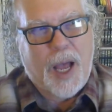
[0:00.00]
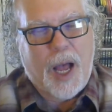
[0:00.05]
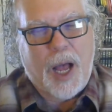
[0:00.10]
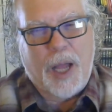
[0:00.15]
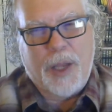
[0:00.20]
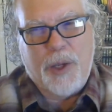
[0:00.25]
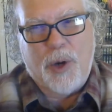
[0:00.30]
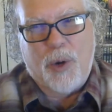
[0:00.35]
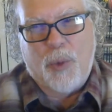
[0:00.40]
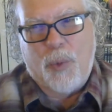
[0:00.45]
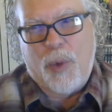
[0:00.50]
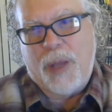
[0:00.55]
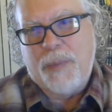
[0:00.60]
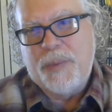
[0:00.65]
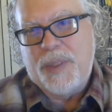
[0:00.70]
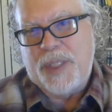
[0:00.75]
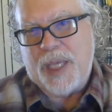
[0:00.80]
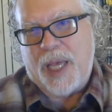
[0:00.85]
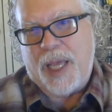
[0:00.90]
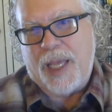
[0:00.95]
on your
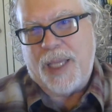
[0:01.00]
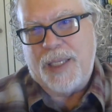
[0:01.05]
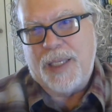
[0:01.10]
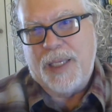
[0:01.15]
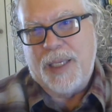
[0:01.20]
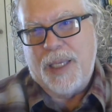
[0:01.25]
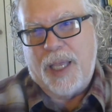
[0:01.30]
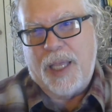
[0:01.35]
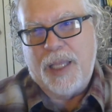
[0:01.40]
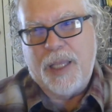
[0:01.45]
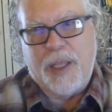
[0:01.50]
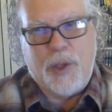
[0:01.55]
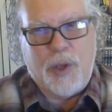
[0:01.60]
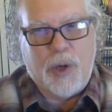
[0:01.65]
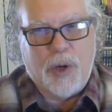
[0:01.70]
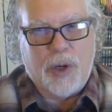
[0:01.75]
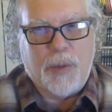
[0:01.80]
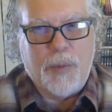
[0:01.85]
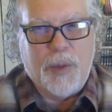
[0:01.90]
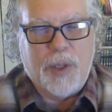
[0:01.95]
website and in
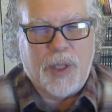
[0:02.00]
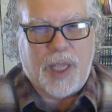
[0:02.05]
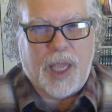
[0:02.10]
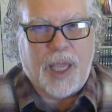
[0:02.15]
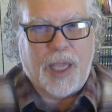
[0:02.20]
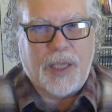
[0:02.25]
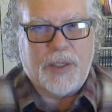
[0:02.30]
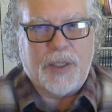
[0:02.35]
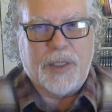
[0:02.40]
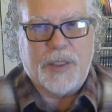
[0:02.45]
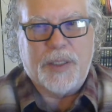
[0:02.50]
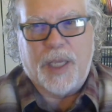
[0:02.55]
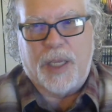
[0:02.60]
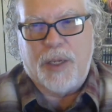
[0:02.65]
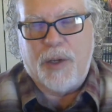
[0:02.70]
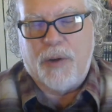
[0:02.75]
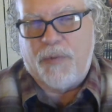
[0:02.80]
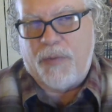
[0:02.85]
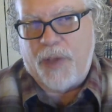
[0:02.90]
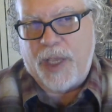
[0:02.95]
your communications, on
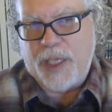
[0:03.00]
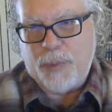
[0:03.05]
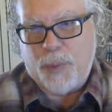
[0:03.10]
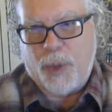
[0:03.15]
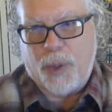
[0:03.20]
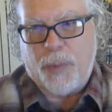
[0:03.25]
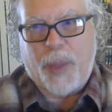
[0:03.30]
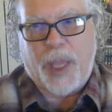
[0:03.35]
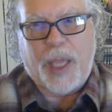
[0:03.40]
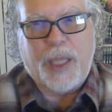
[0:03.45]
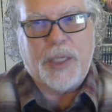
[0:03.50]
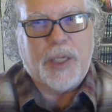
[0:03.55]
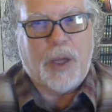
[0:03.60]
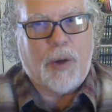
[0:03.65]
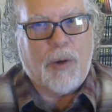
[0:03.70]
your Facebook page,